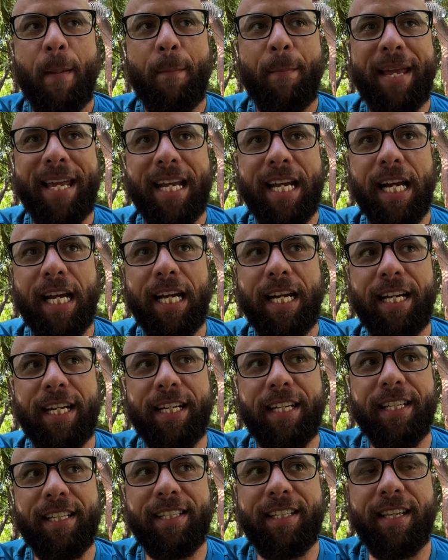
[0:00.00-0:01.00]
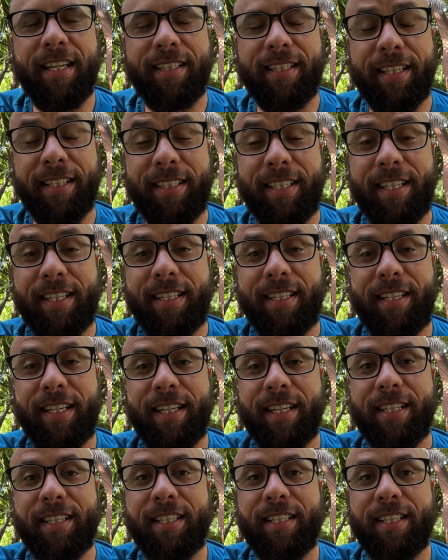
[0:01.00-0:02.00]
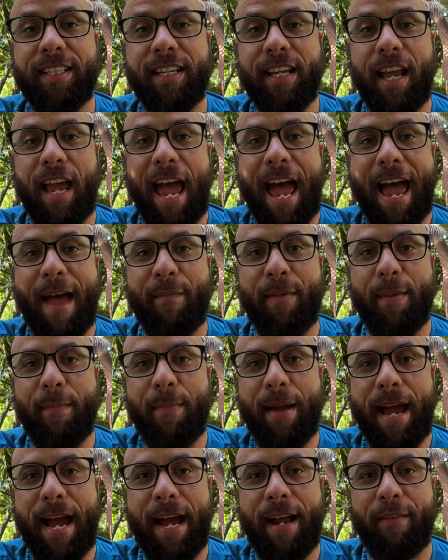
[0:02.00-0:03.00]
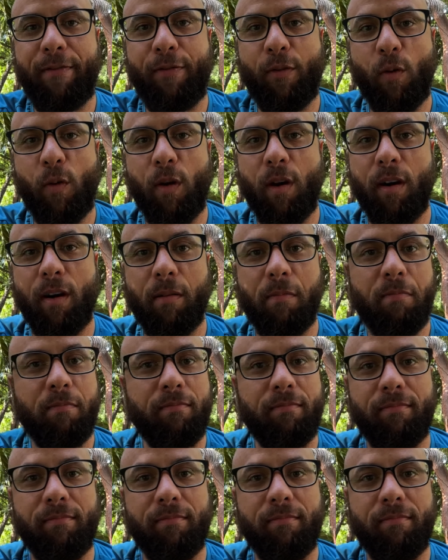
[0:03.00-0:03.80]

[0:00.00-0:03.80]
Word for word: because the statistics have been bad for